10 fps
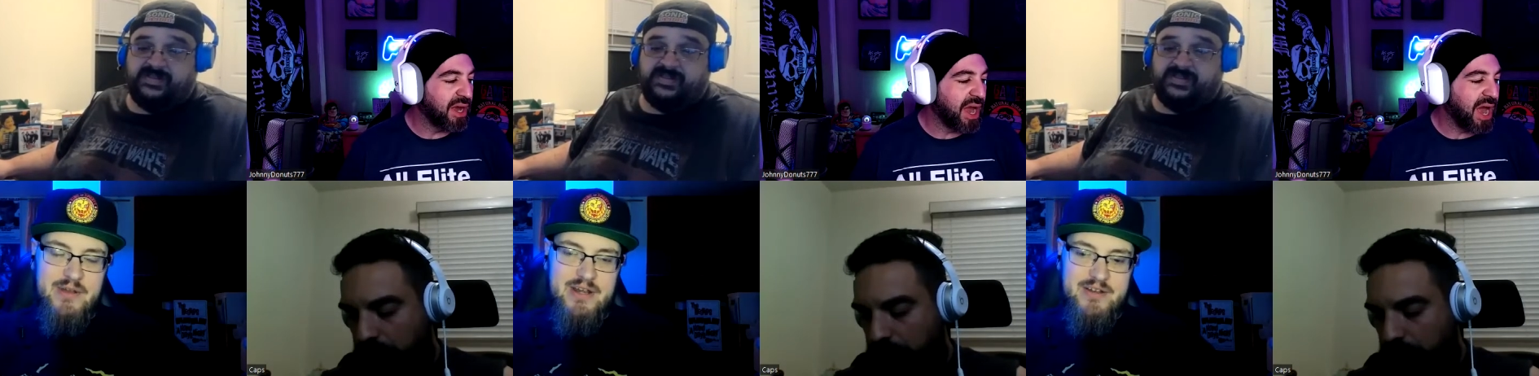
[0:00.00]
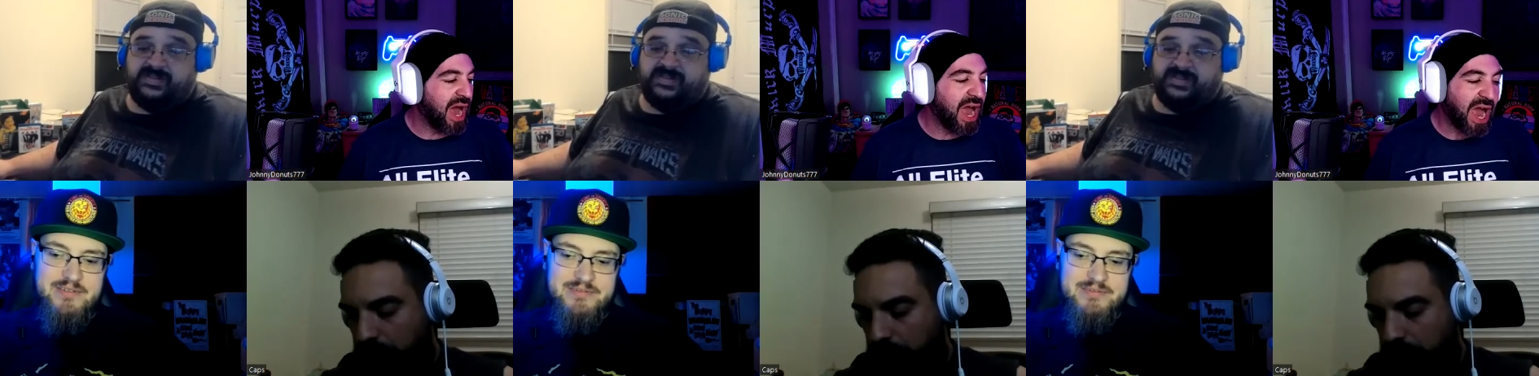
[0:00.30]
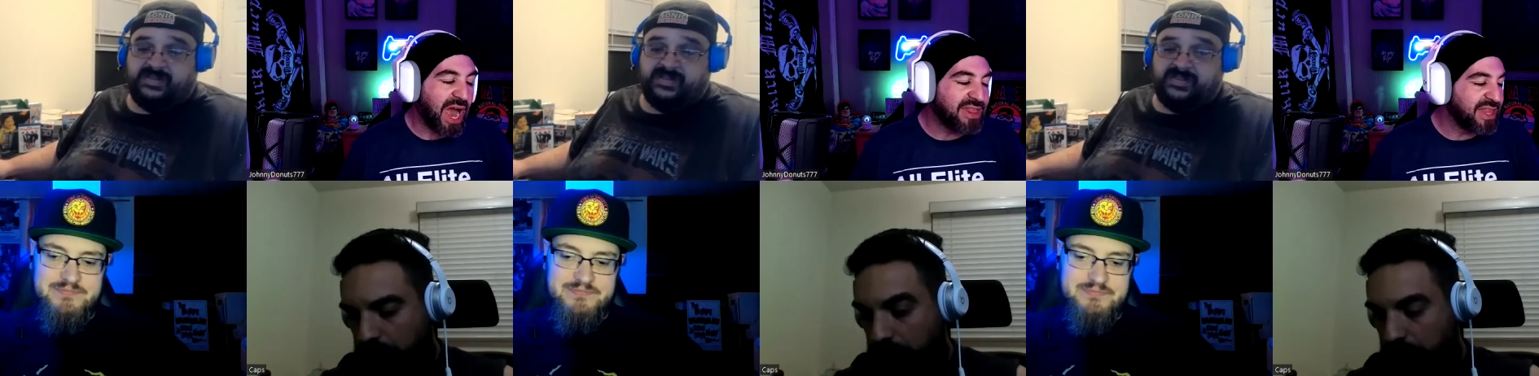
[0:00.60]
Speaker 1: now. I,
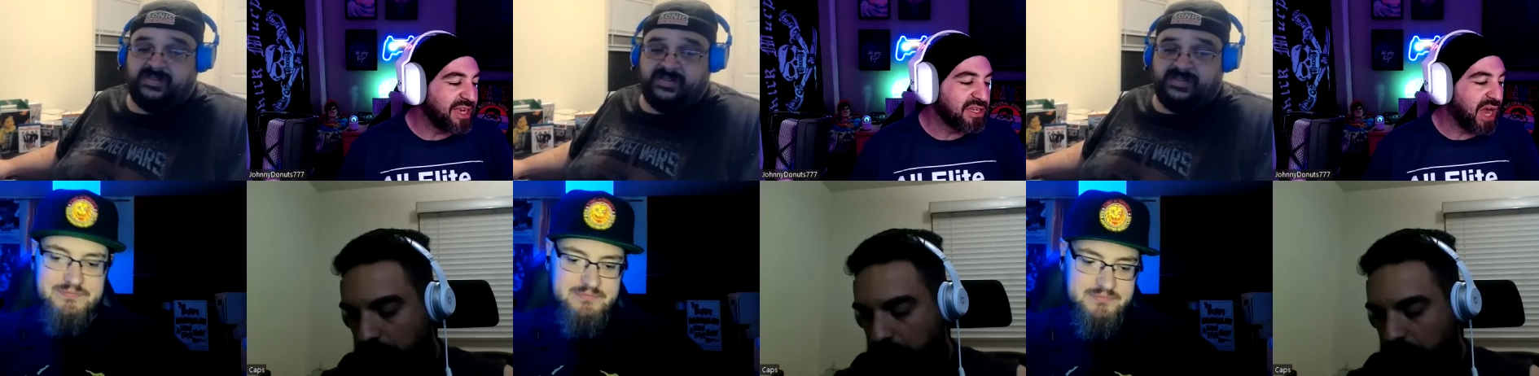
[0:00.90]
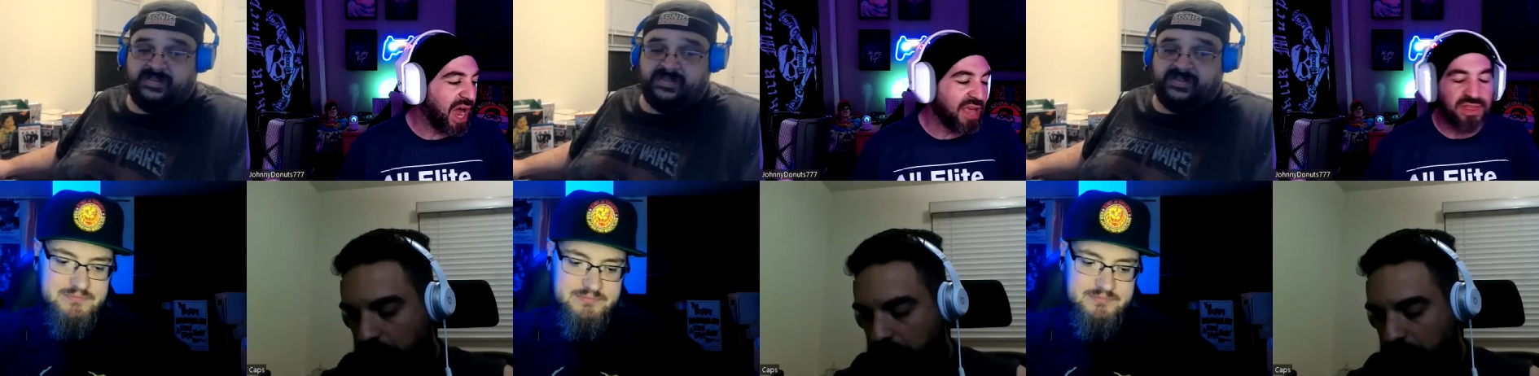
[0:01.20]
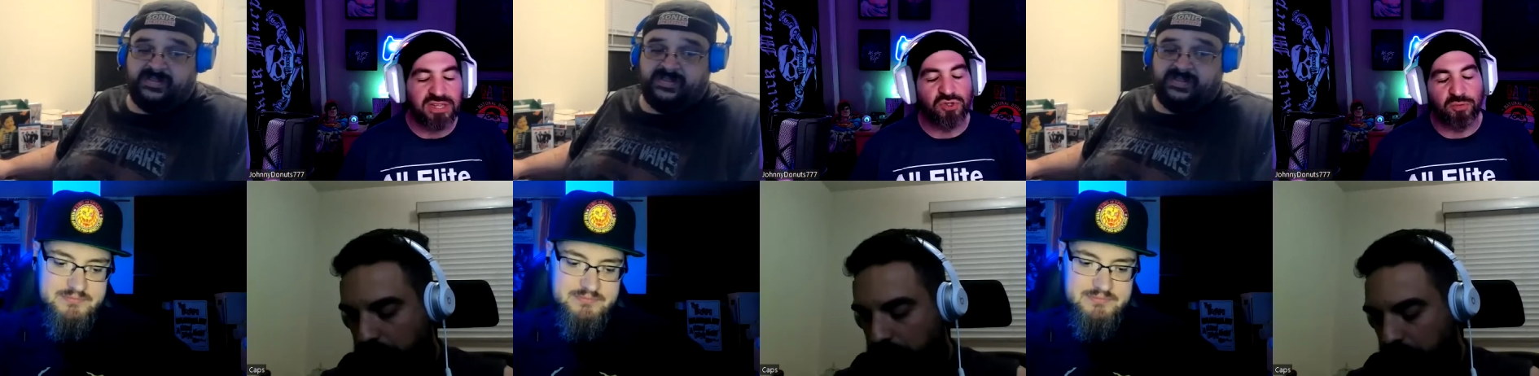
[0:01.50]
I think I
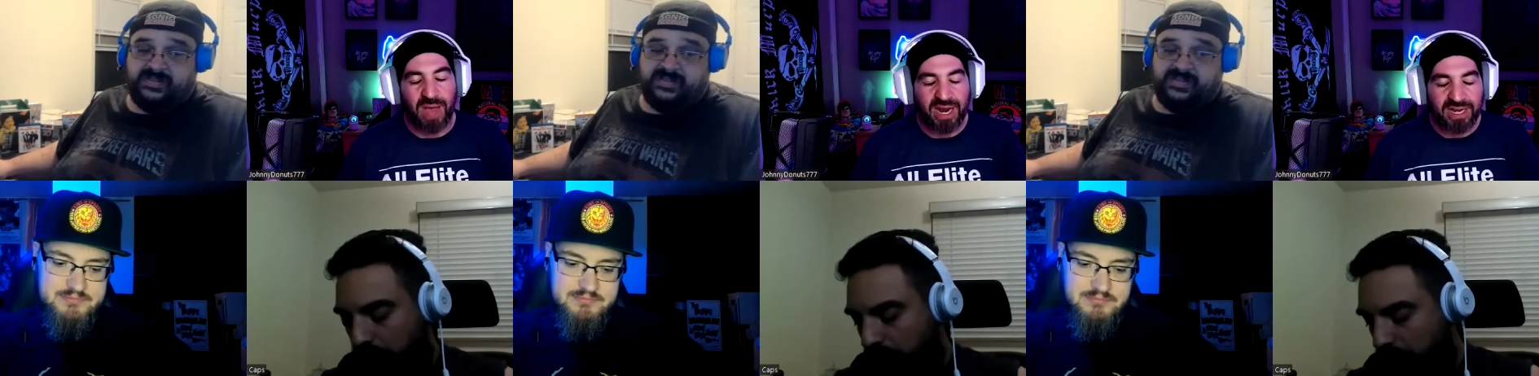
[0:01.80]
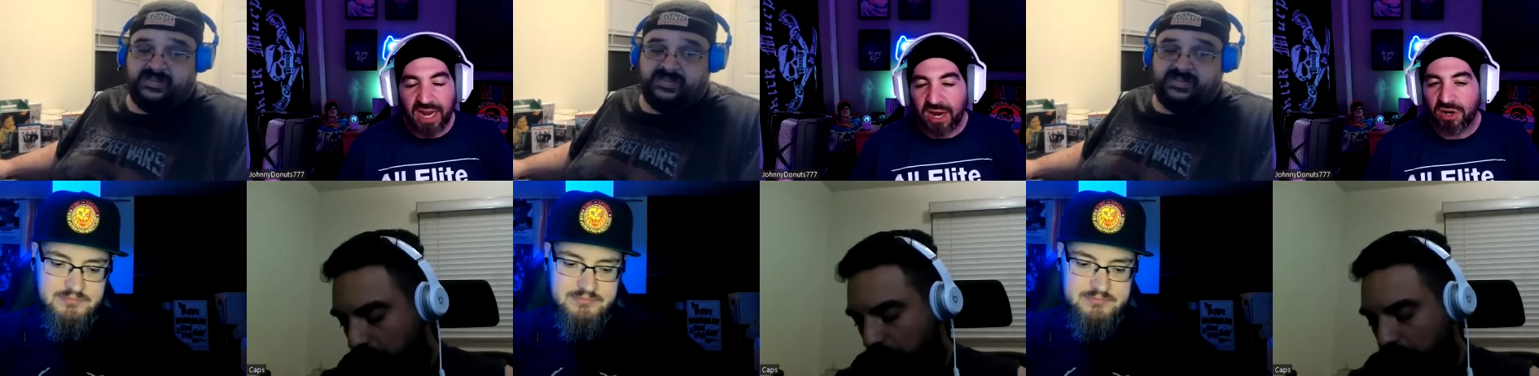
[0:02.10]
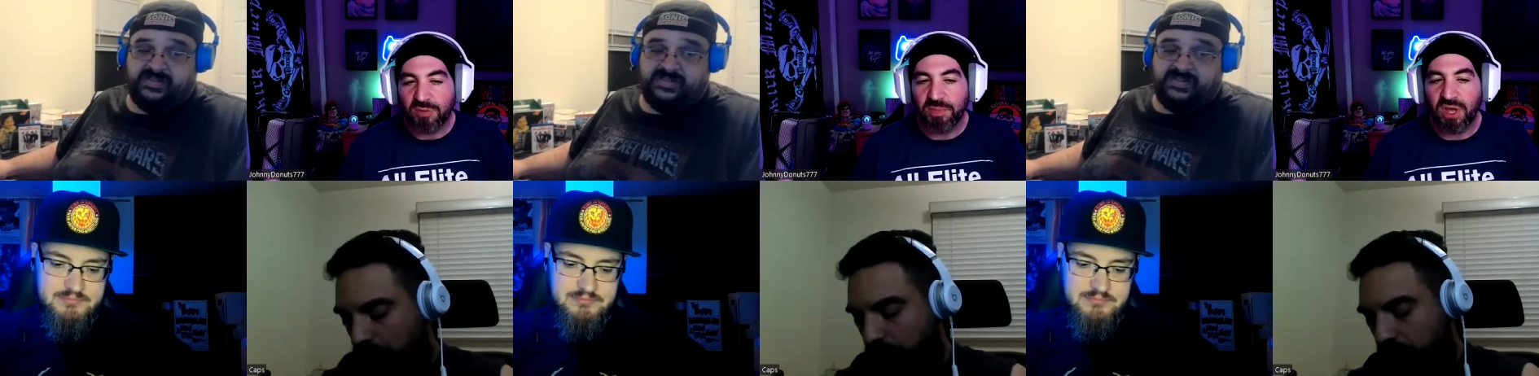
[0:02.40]
think Drew McIntyre
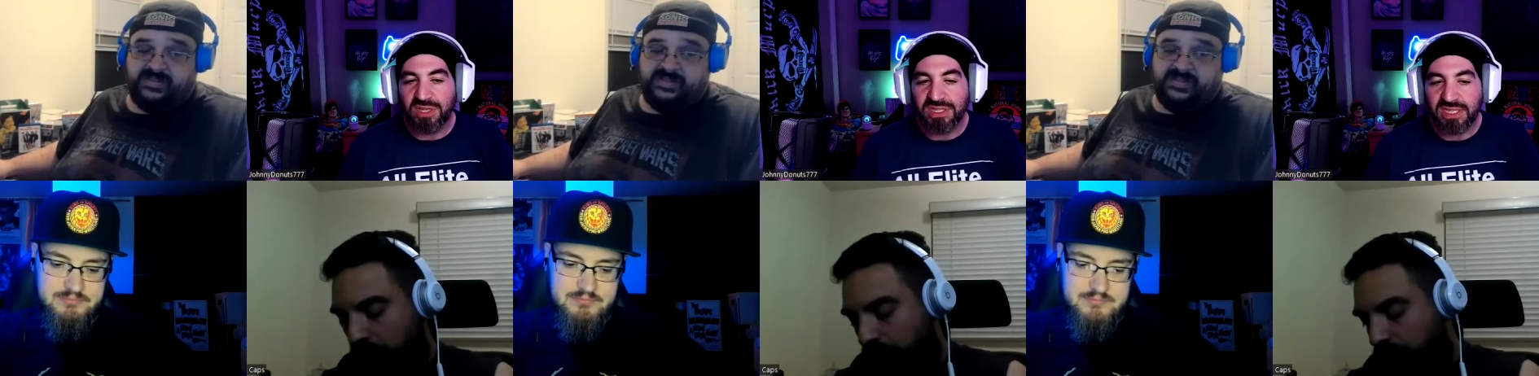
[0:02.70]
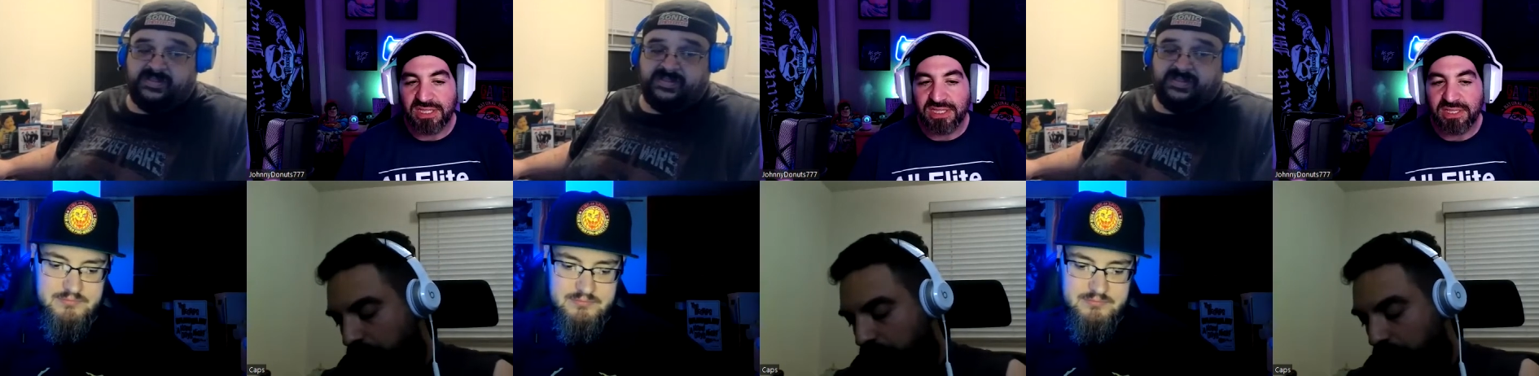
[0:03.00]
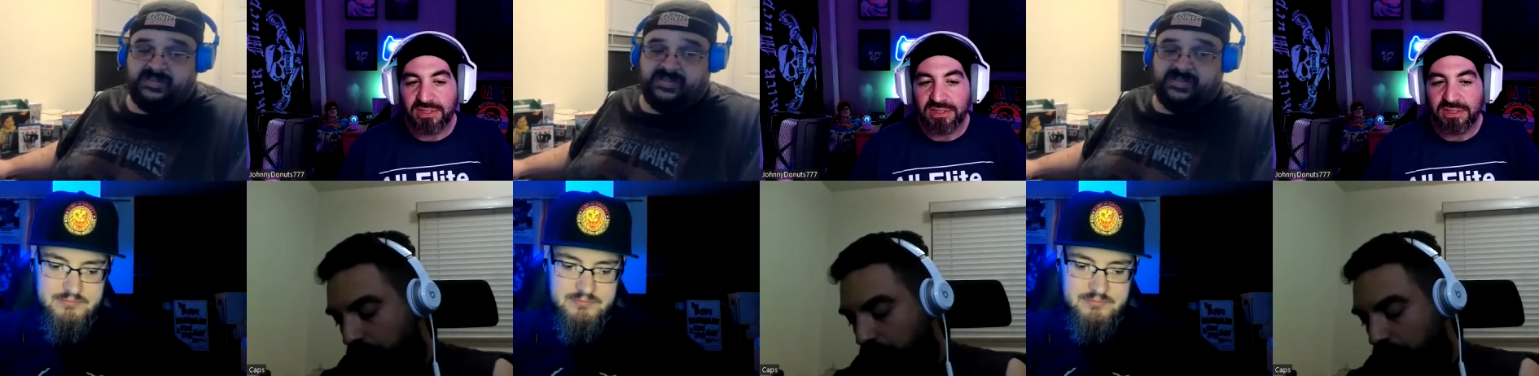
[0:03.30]
could be on this list